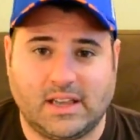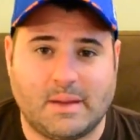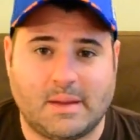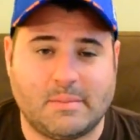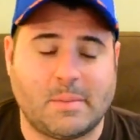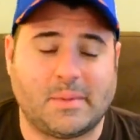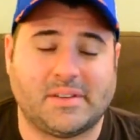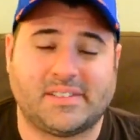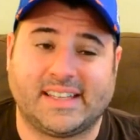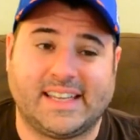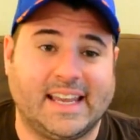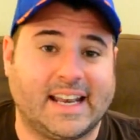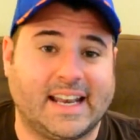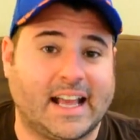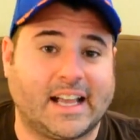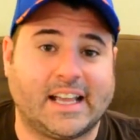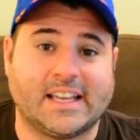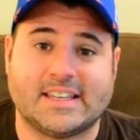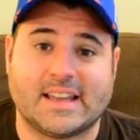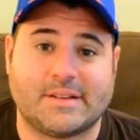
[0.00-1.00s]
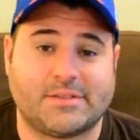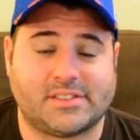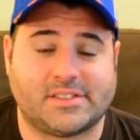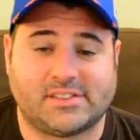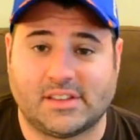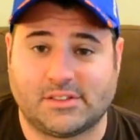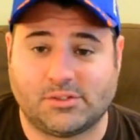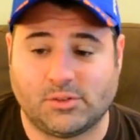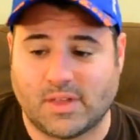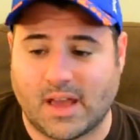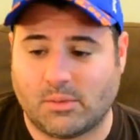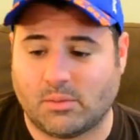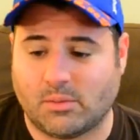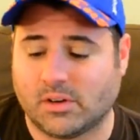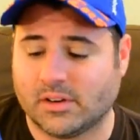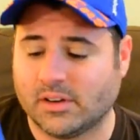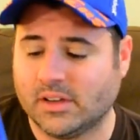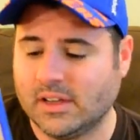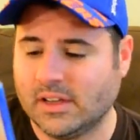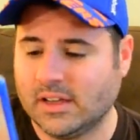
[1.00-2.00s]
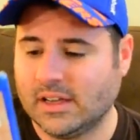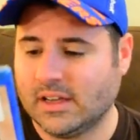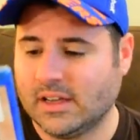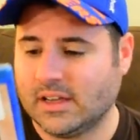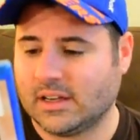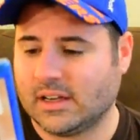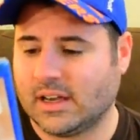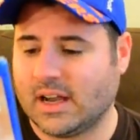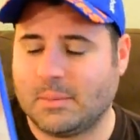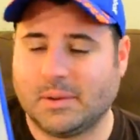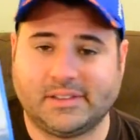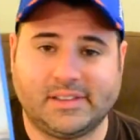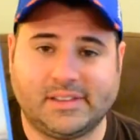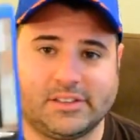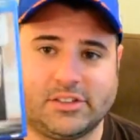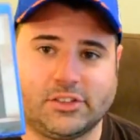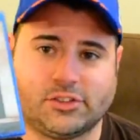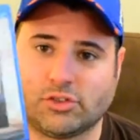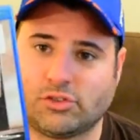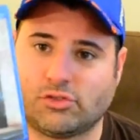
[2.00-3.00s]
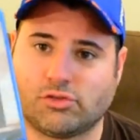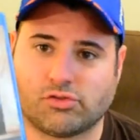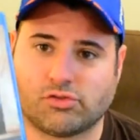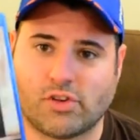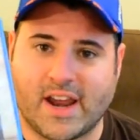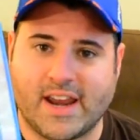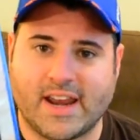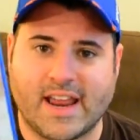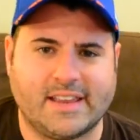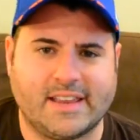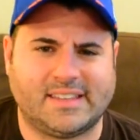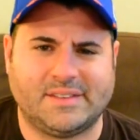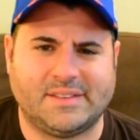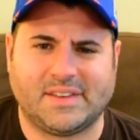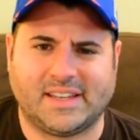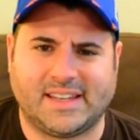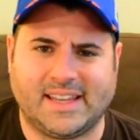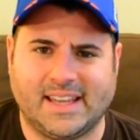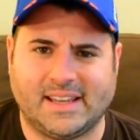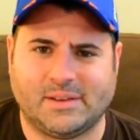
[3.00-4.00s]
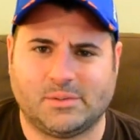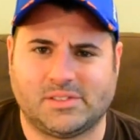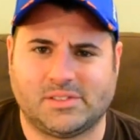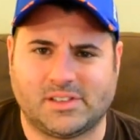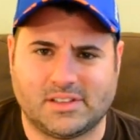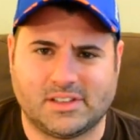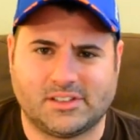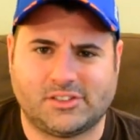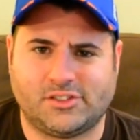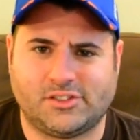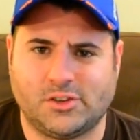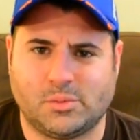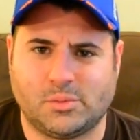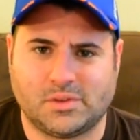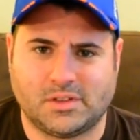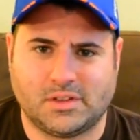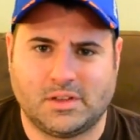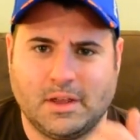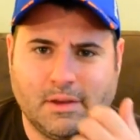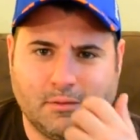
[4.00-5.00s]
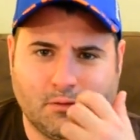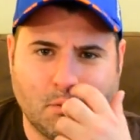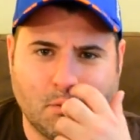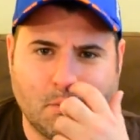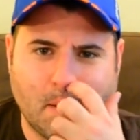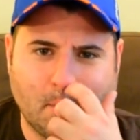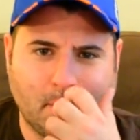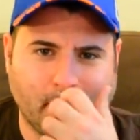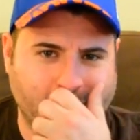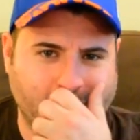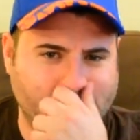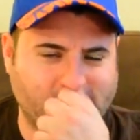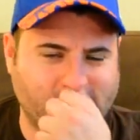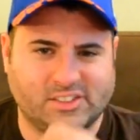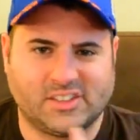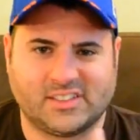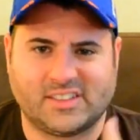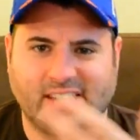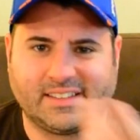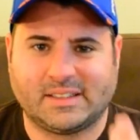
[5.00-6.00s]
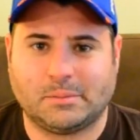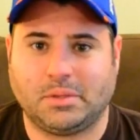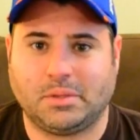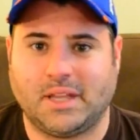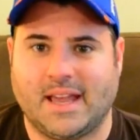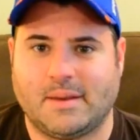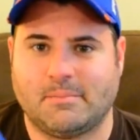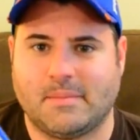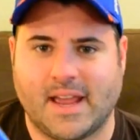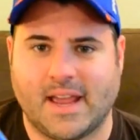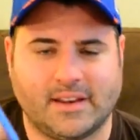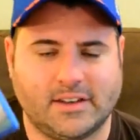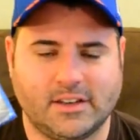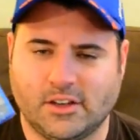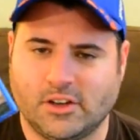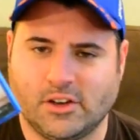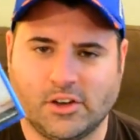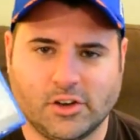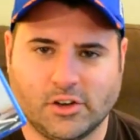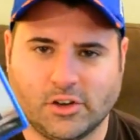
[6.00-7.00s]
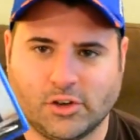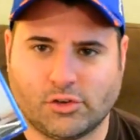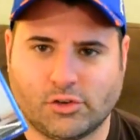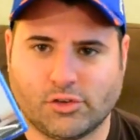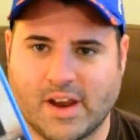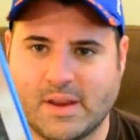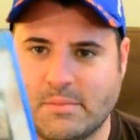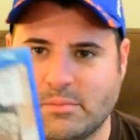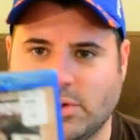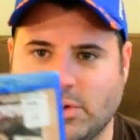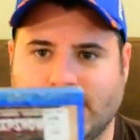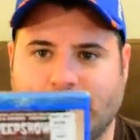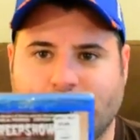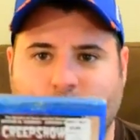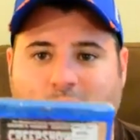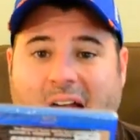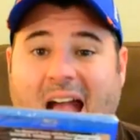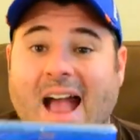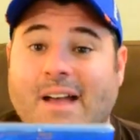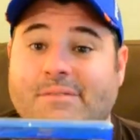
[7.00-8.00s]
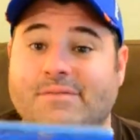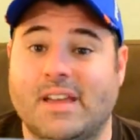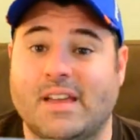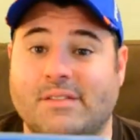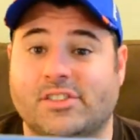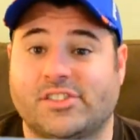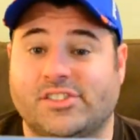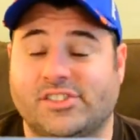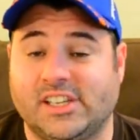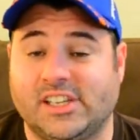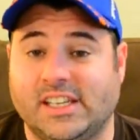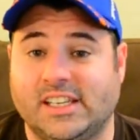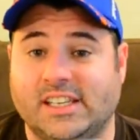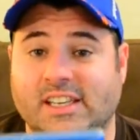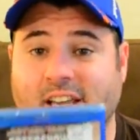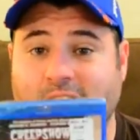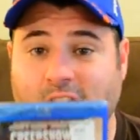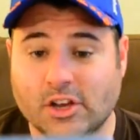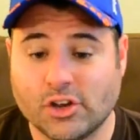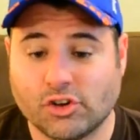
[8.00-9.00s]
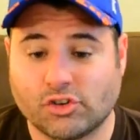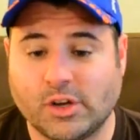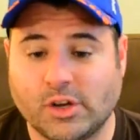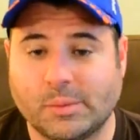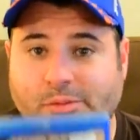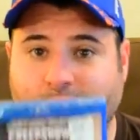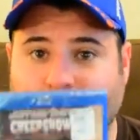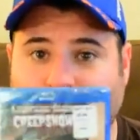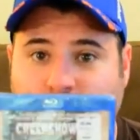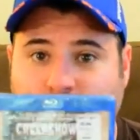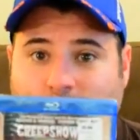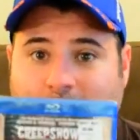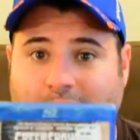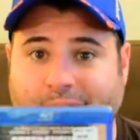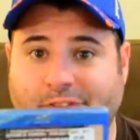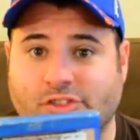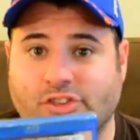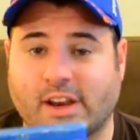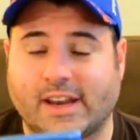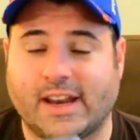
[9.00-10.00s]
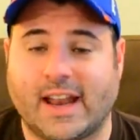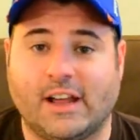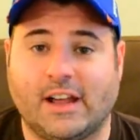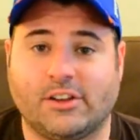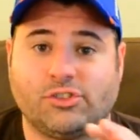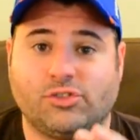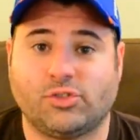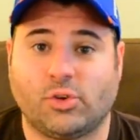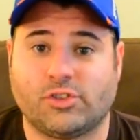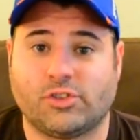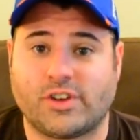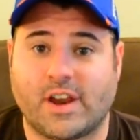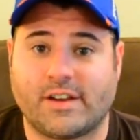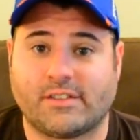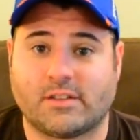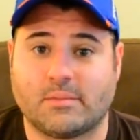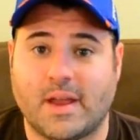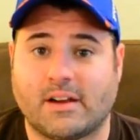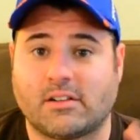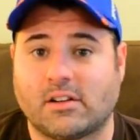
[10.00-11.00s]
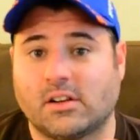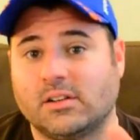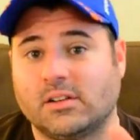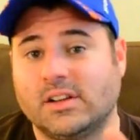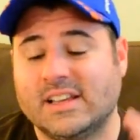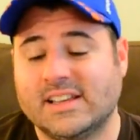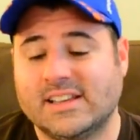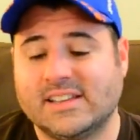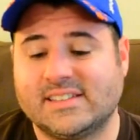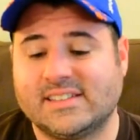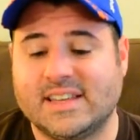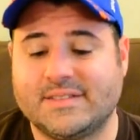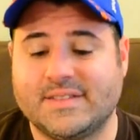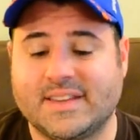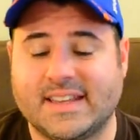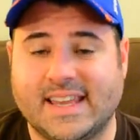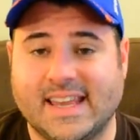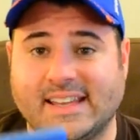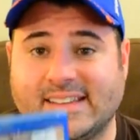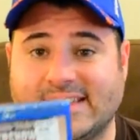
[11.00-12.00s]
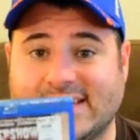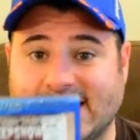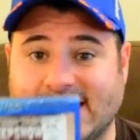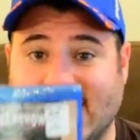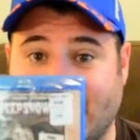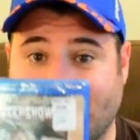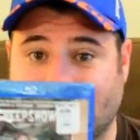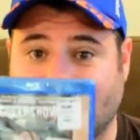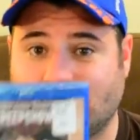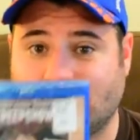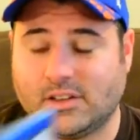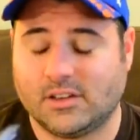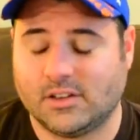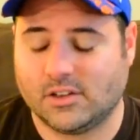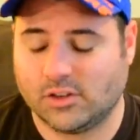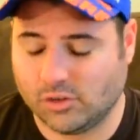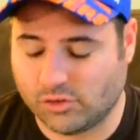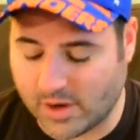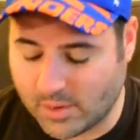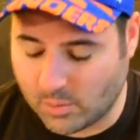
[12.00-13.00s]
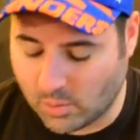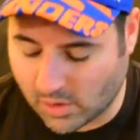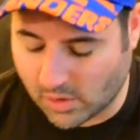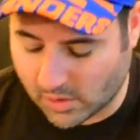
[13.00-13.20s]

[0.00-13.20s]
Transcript: I remember as a kid I could never sit through that one. Uh, but this is a great, and Stephen King was in this too. And if you remember, he turns into like the Plant Man. Great movie. If you have never seen Creepshow, you have to check it out. George A. Romero, Stephen King together, great